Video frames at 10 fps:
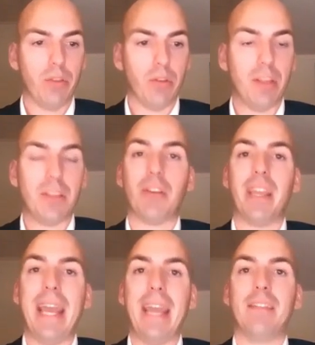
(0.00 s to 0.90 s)
so that you
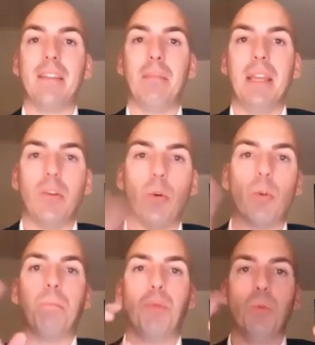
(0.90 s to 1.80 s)
can estimate your
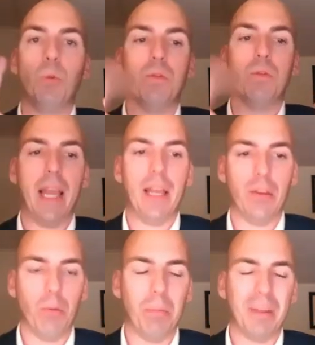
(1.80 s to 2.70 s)
pool
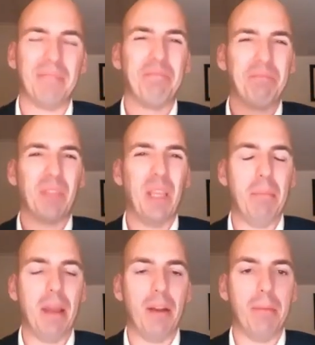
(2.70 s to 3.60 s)
value. But
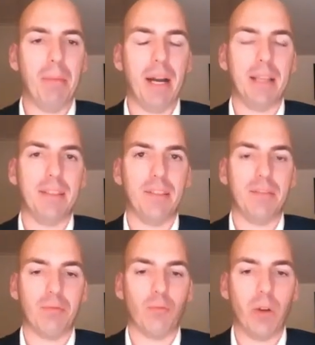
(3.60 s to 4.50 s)
bear in mind, this is
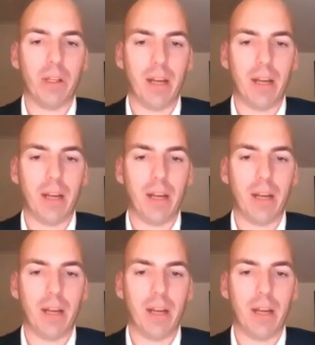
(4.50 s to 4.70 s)
quite